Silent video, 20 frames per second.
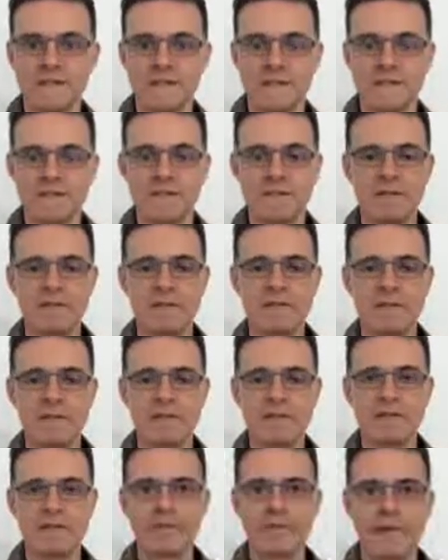Then you
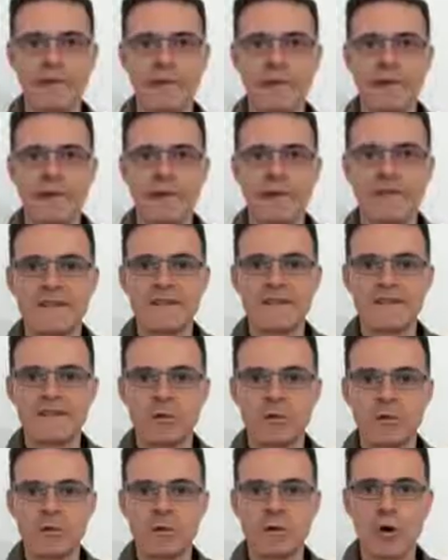have the
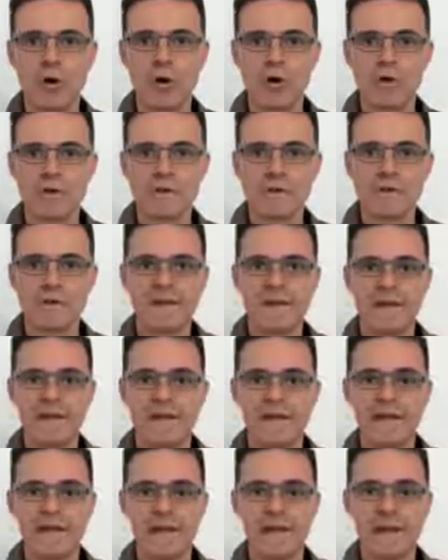so-called
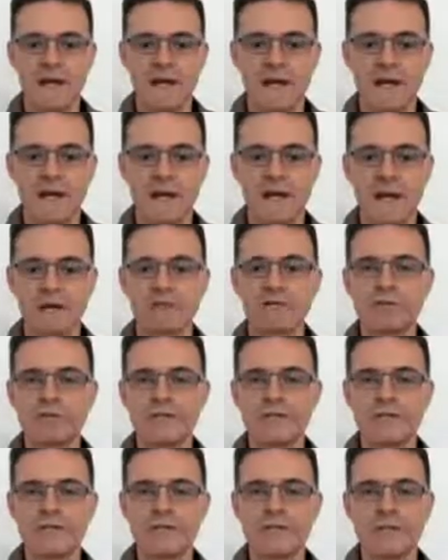
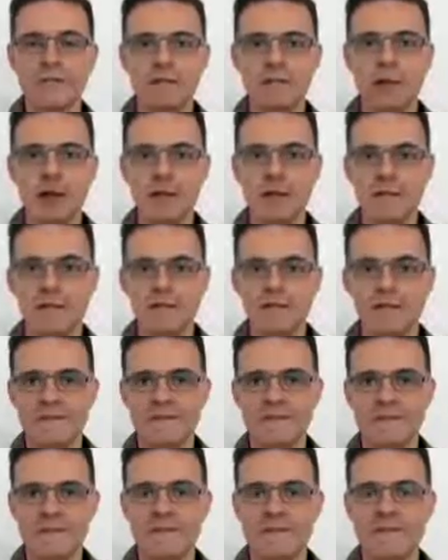conscious incompetency.